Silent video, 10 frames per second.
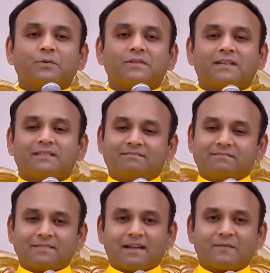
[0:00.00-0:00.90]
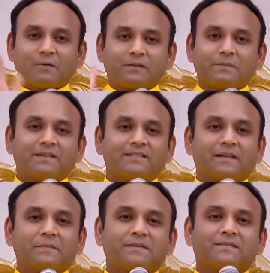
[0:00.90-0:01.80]
Guru said, I have got my
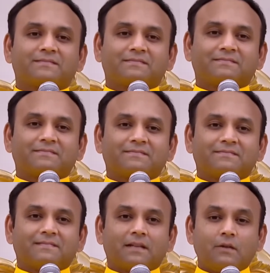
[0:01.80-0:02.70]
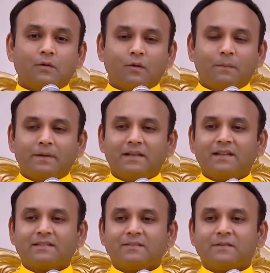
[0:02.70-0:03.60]
disciple.
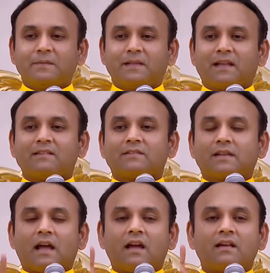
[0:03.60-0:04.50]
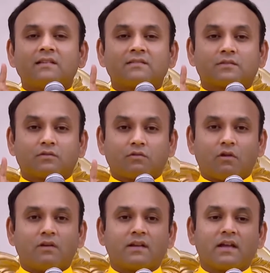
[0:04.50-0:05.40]
Nobody has given me an answer as
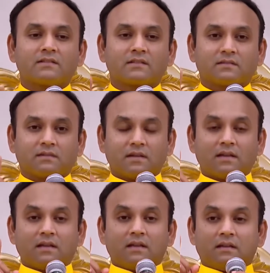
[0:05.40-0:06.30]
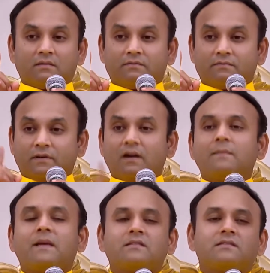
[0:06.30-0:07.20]
strong, as
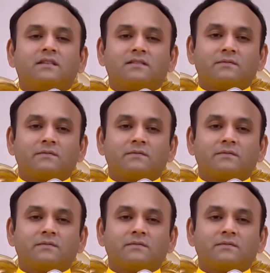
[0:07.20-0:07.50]
firm as